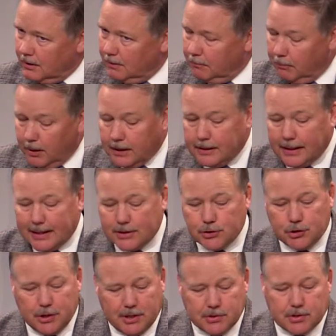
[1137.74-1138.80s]
But as
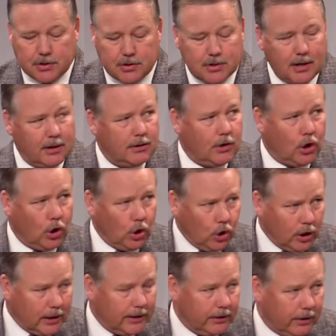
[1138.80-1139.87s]
Jesus said
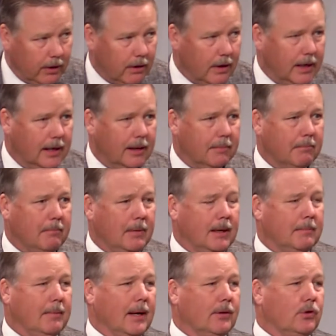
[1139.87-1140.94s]
earlier in,
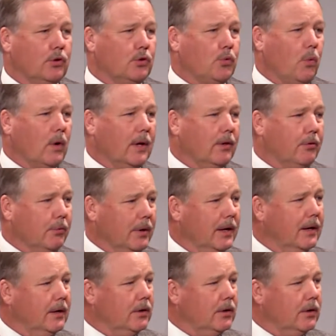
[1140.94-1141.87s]
in Matthew 23